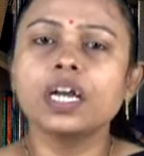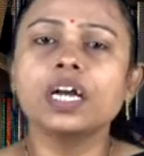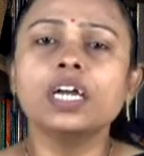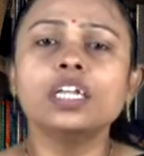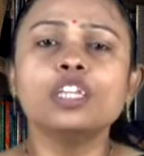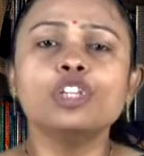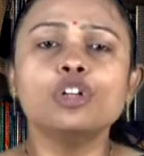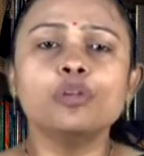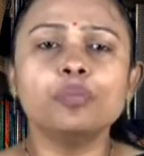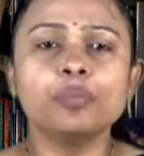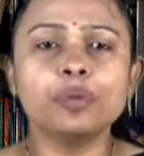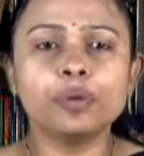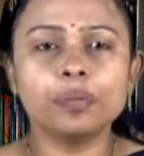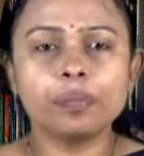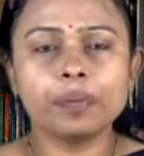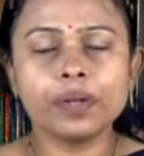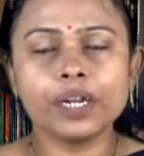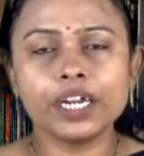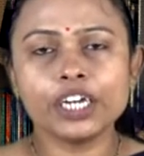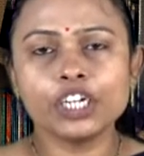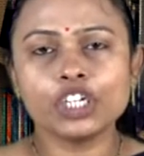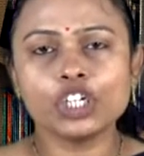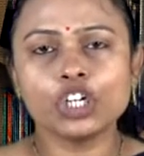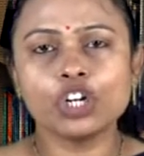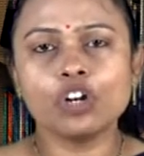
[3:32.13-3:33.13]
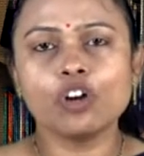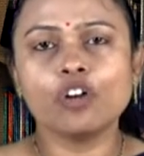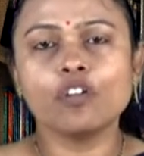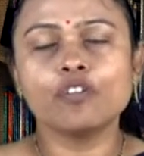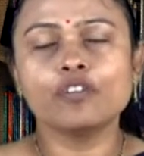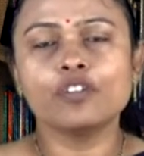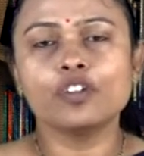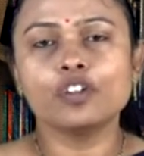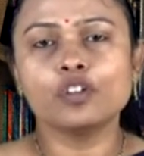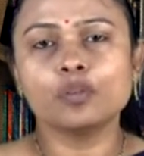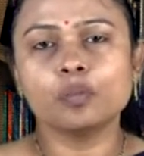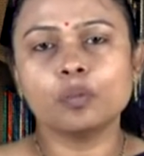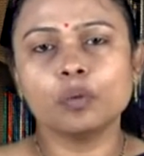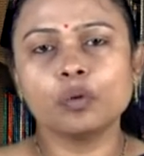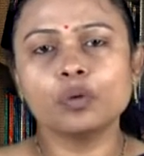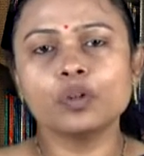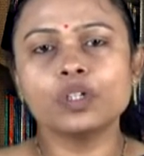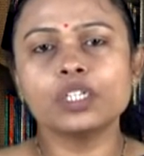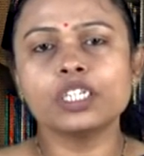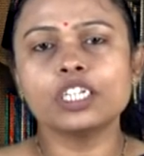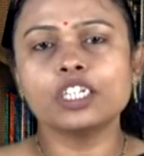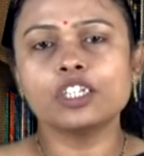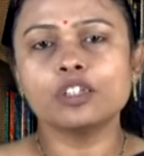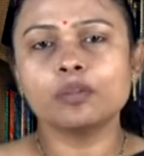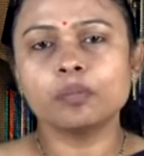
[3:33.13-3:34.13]
The preparation of the spore
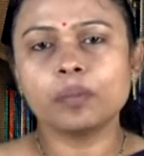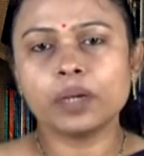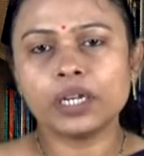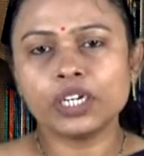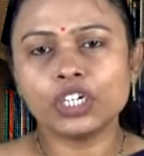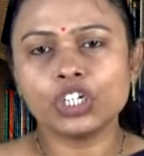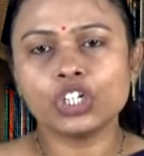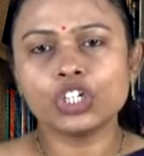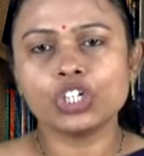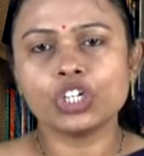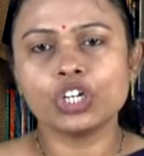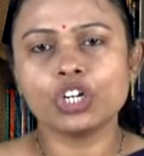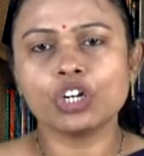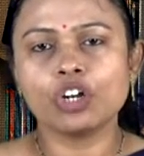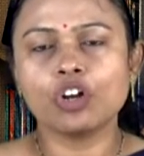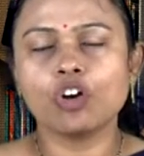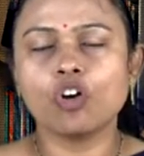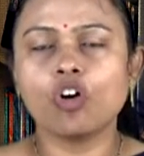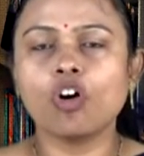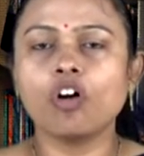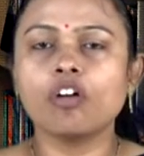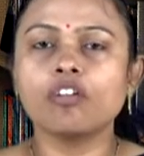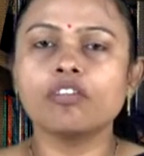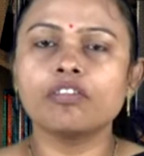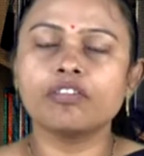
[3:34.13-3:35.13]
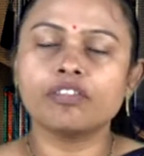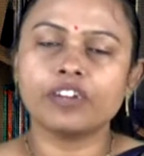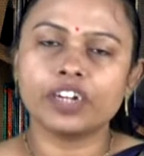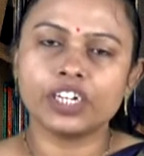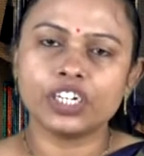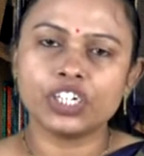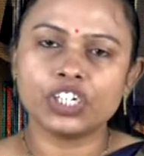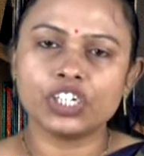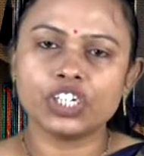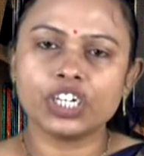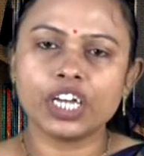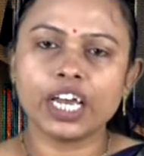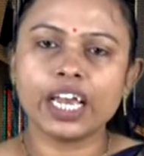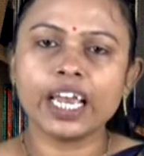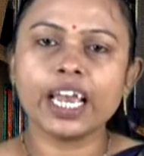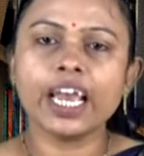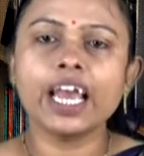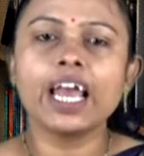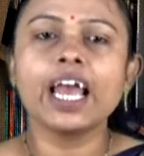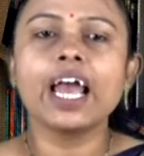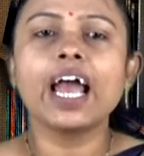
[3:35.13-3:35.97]
suspension of fungi